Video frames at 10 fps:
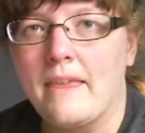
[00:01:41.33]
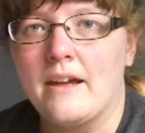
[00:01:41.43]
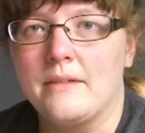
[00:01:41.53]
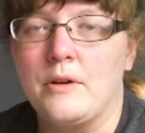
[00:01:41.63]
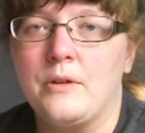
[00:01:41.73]

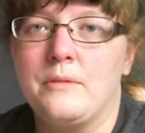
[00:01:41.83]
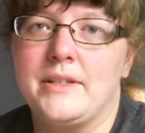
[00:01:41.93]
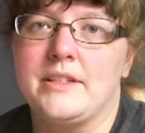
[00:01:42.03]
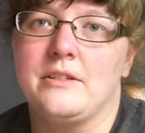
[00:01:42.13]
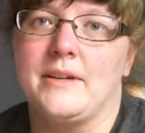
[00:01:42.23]
I'm
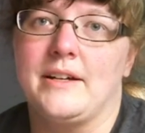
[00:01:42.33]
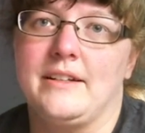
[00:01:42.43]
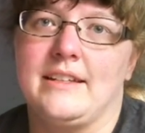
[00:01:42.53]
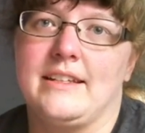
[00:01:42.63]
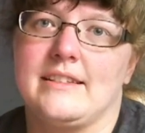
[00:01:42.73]
hoping to go
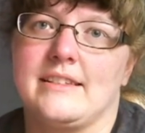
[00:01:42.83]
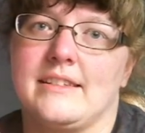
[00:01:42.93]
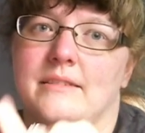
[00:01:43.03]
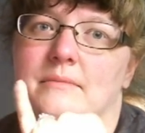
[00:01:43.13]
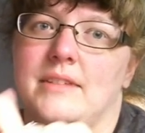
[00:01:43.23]
out and get
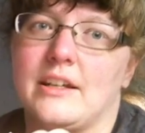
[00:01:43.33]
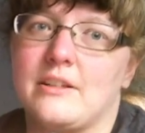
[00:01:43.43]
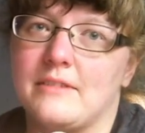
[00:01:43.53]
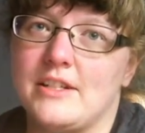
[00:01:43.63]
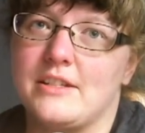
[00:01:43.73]
some
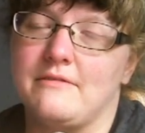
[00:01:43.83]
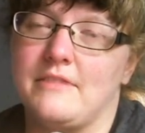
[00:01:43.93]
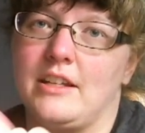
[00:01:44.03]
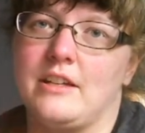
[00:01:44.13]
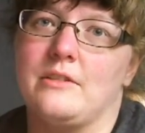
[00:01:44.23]
decoration
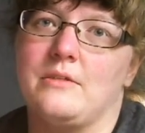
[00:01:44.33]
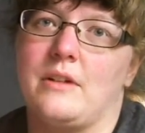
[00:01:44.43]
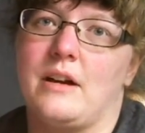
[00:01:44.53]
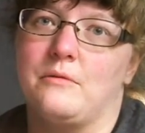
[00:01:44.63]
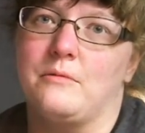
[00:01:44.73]

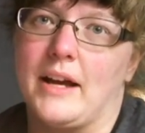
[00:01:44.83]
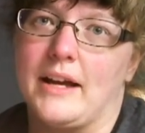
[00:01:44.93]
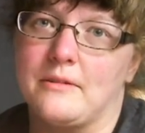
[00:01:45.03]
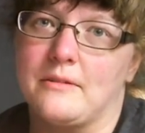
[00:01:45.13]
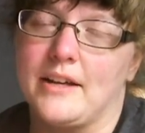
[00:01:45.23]
video, a
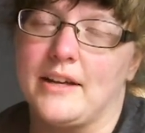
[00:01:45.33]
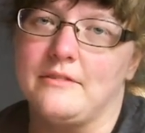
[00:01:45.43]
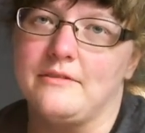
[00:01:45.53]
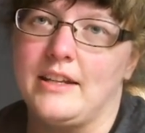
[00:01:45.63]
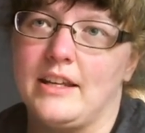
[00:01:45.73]
ride
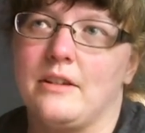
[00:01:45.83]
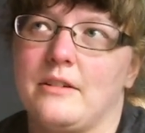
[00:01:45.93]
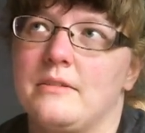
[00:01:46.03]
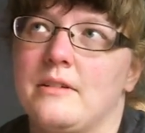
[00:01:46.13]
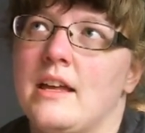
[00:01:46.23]
around
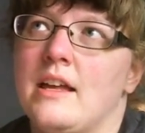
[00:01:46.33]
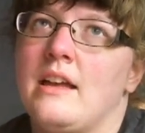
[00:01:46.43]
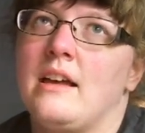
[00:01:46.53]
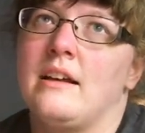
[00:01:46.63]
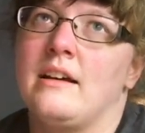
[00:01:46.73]
video,
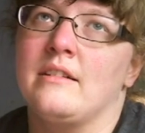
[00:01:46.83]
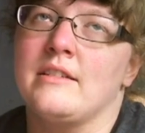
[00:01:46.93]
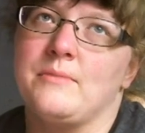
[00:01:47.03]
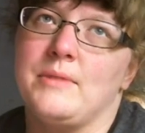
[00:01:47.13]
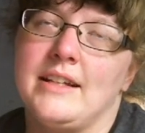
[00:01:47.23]

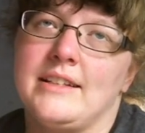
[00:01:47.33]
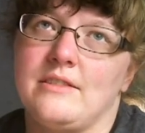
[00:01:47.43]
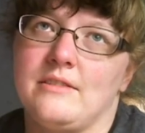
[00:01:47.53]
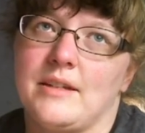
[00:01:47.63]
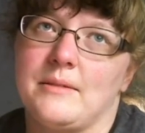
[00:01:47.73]
because we like to do that.